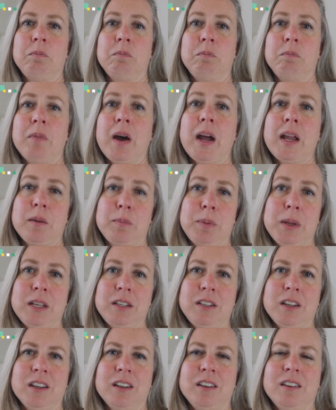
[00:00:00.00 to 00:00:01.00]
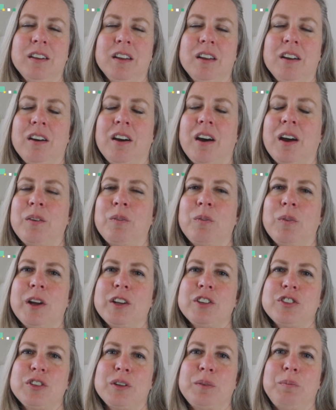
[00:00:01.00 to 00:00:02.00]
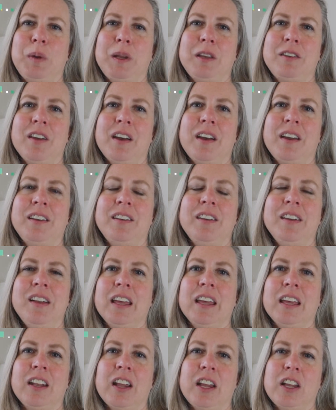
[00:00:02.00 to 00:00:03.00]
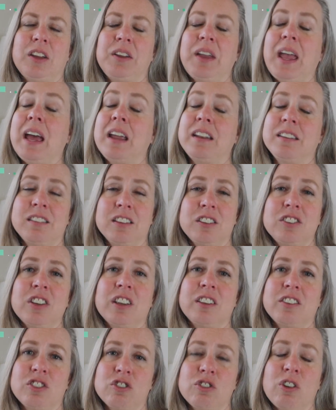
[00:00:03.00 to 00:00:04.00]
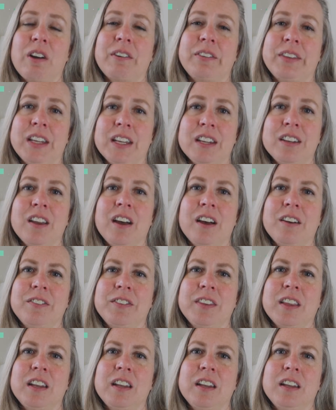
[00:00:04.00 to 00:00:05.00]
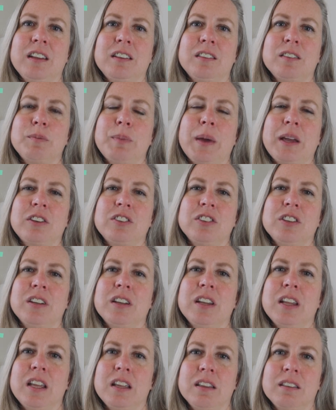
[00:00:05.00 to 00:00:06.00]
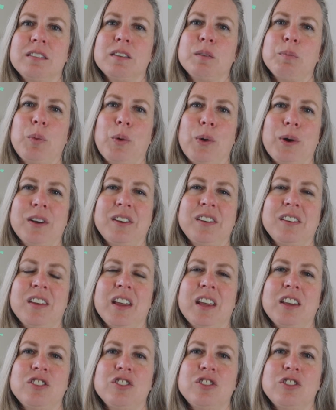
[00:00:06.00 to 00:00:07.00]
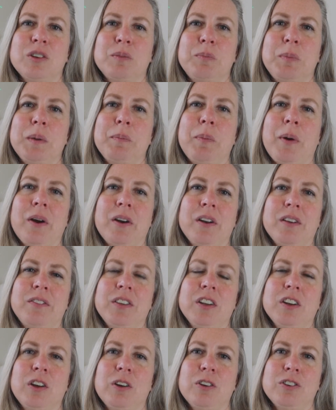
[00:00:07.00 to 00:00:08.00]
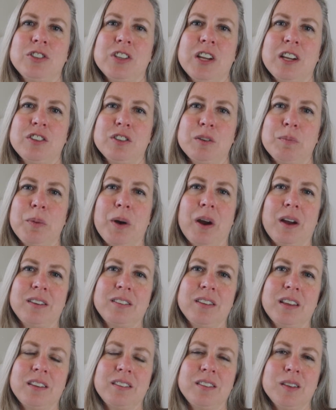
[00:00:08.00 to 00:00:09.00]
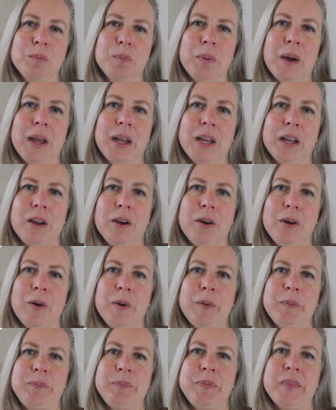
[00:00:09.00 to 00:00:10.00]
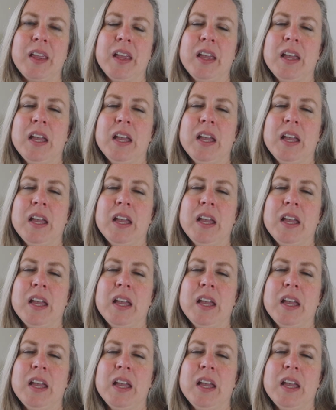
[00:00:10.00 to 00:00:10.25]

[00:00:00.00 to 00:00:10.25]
my opinion on what should be done, and I can't suggest strongly enough that an inspection is important and should be part of the negotiation process in buying a home.